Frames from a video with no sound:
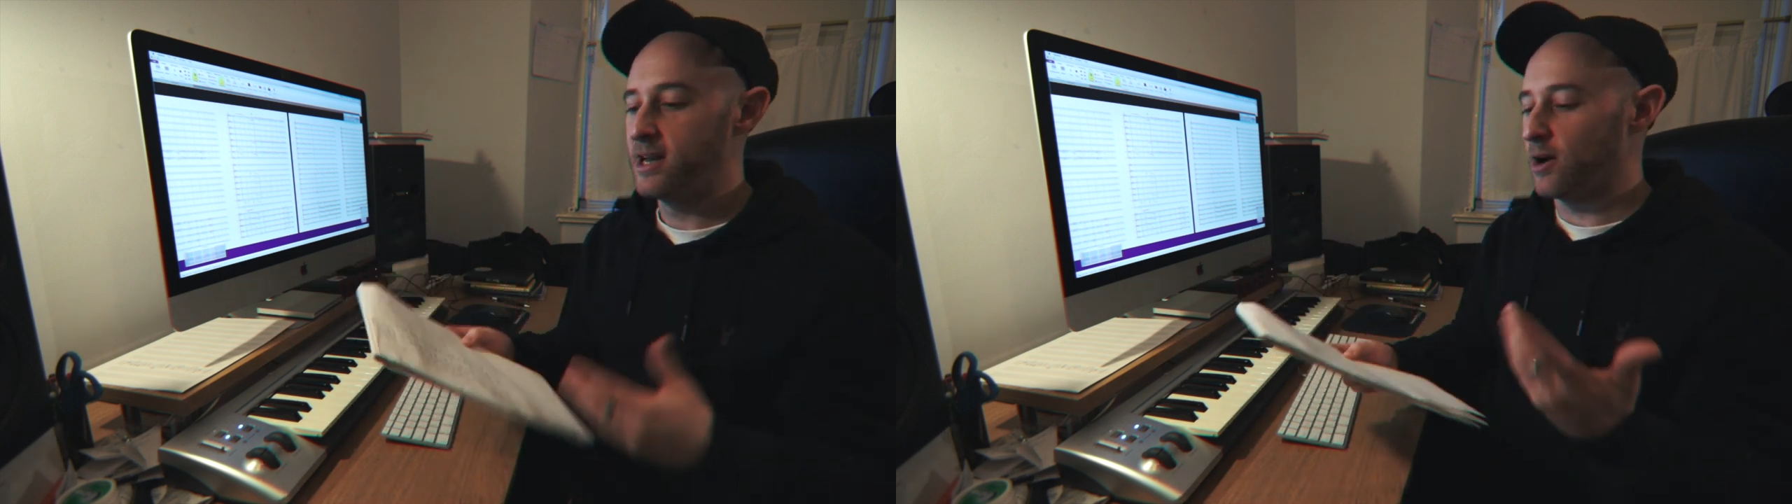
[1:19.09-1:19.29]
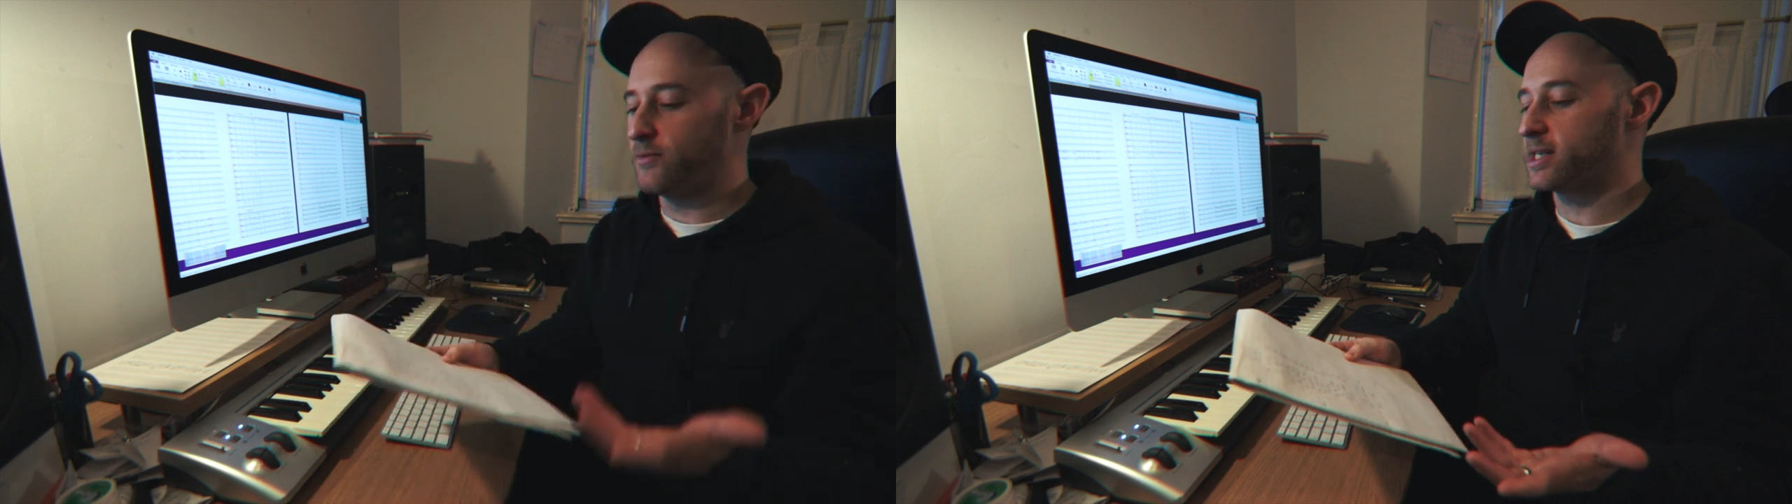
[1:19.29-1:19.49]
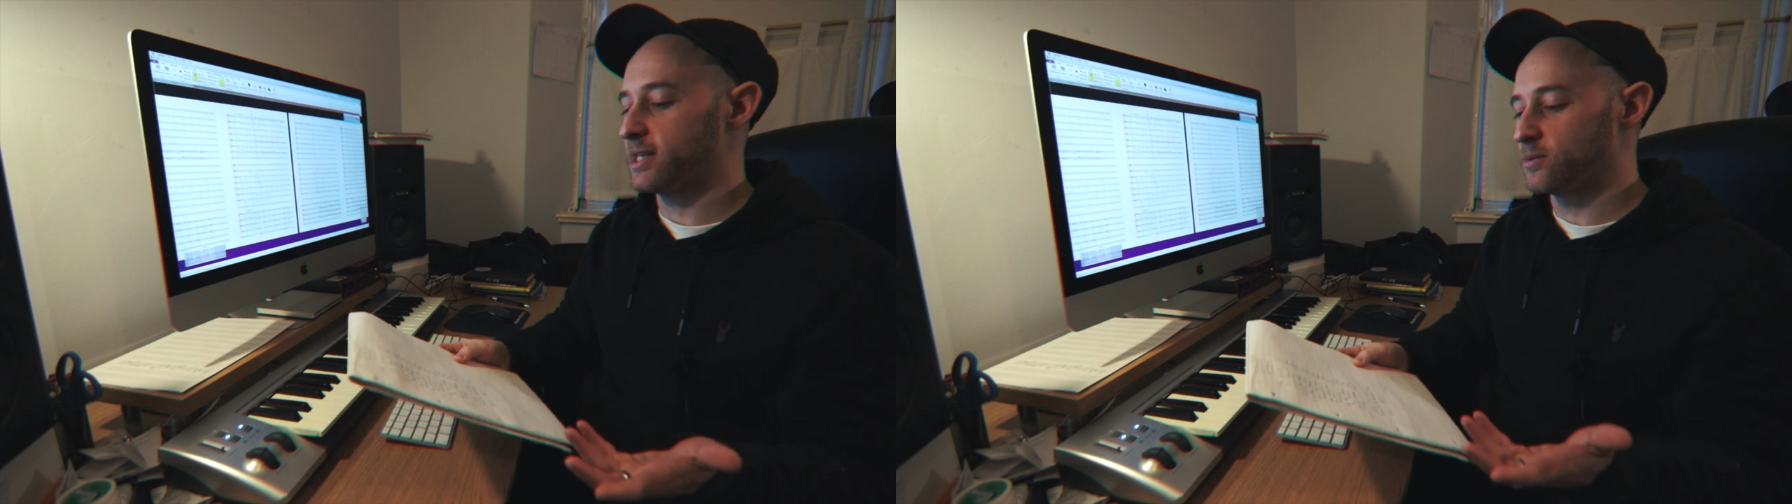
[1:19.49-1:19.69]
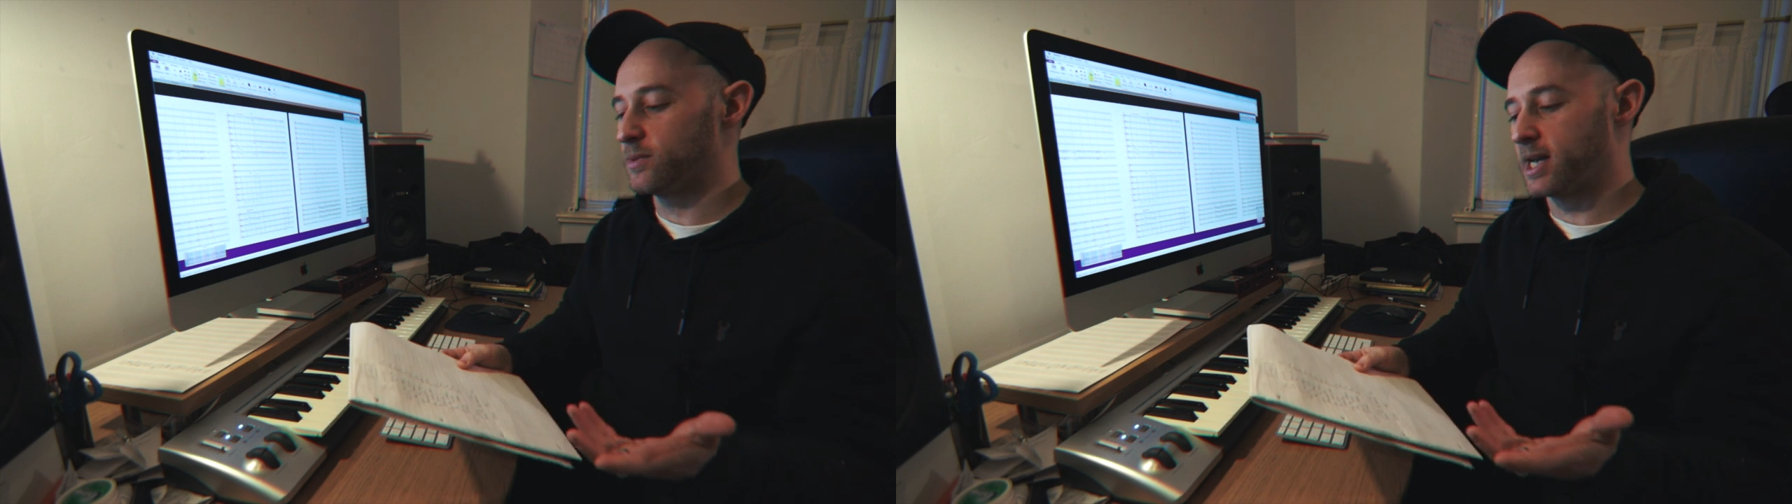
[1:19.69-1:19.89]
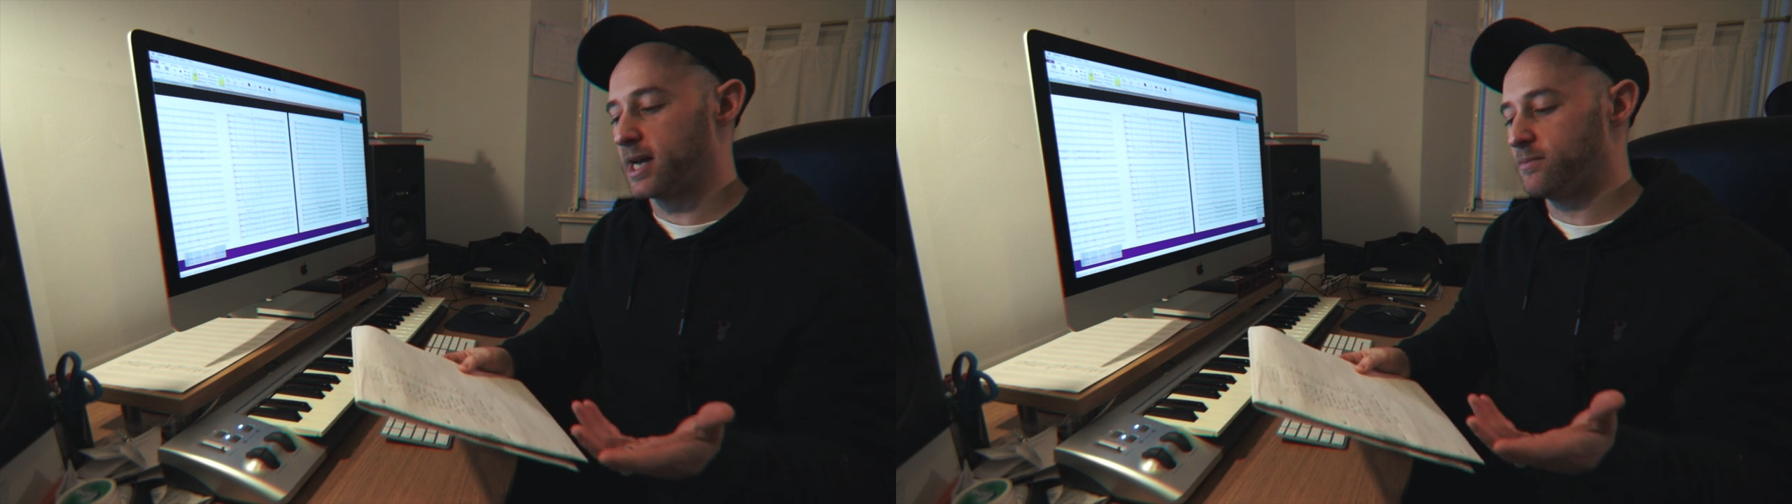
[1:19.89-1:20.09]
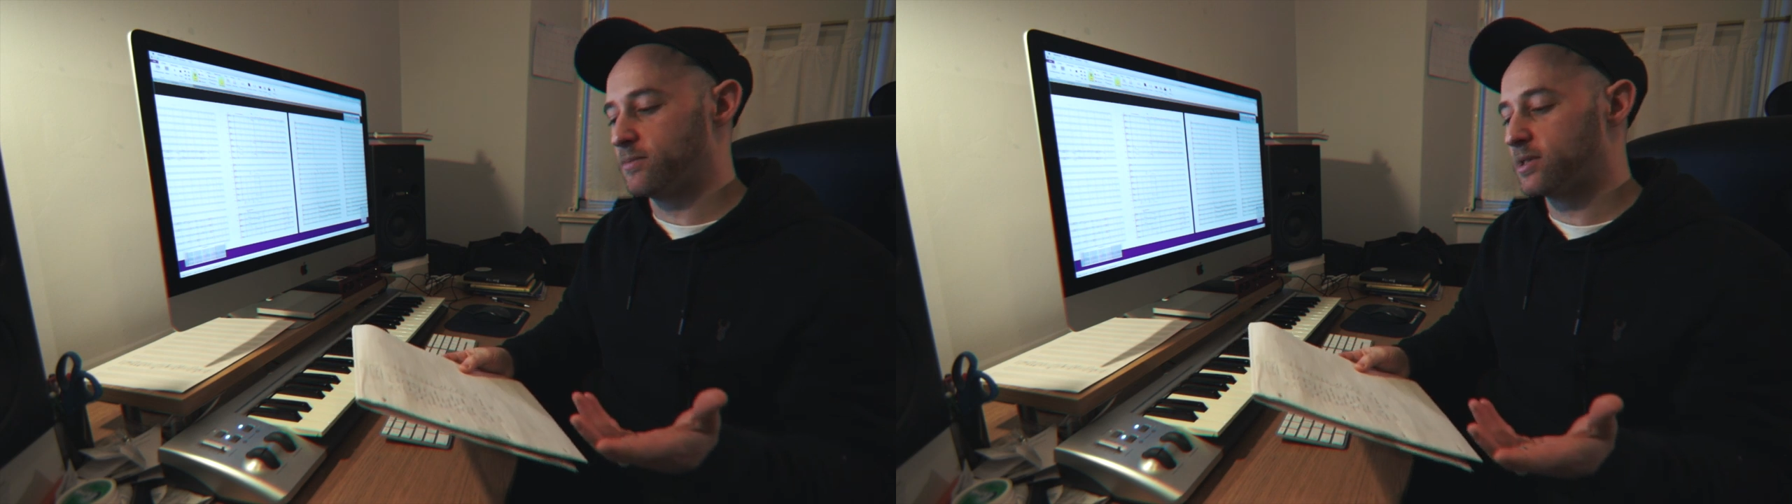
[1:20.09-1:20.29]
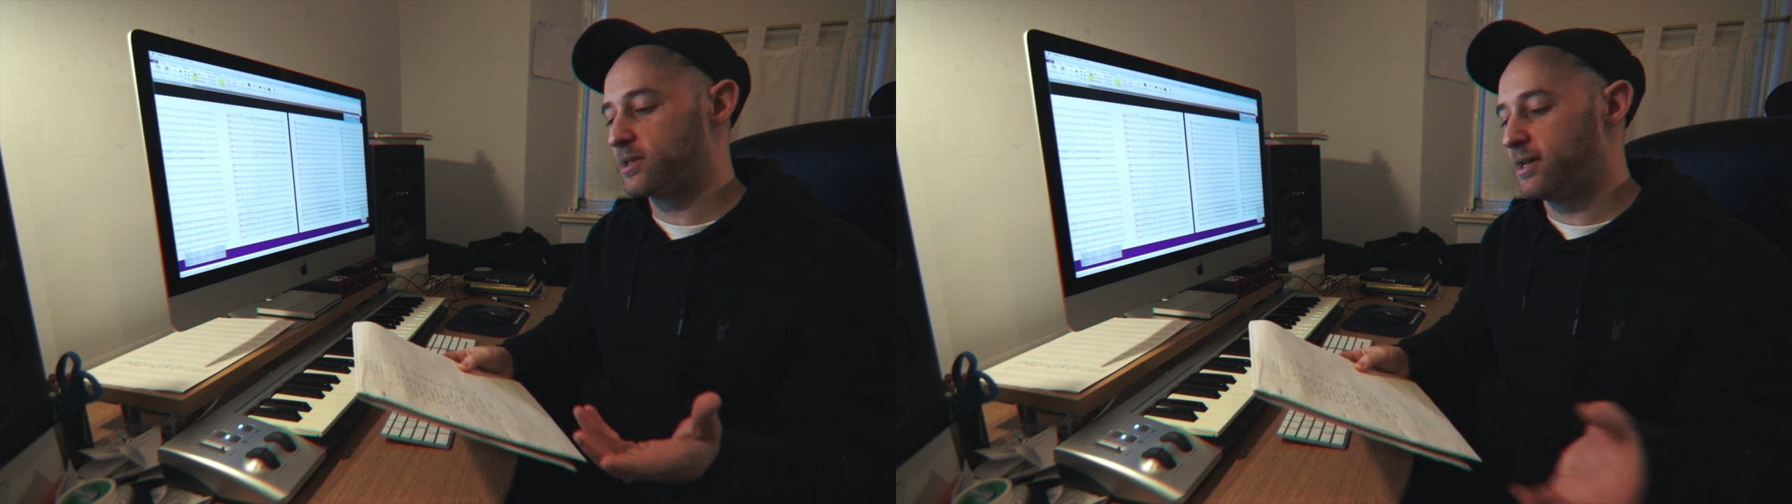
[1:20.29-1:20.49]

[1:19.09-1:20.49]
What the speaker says: Obviously, sometimes